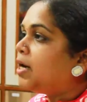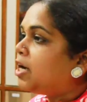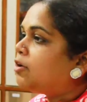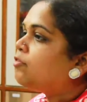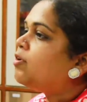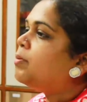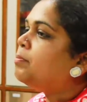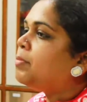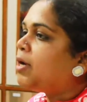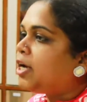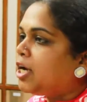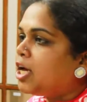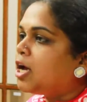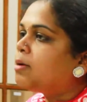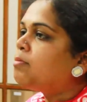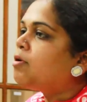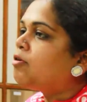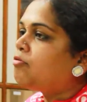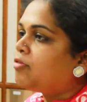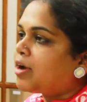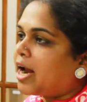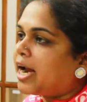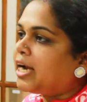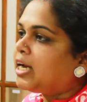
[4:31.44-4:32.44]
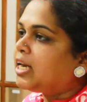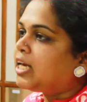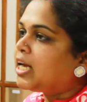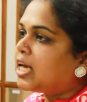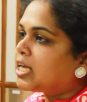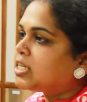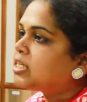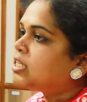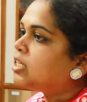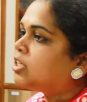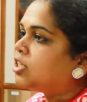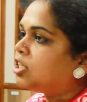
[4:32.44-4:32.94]
our medium of writing
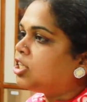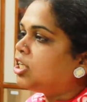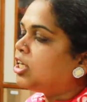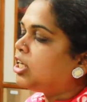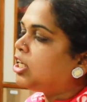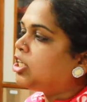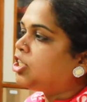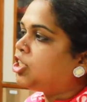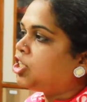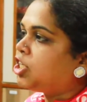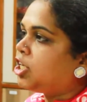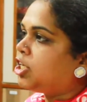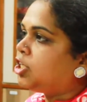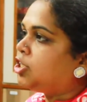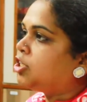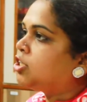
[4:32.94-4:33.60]
has certainly changed.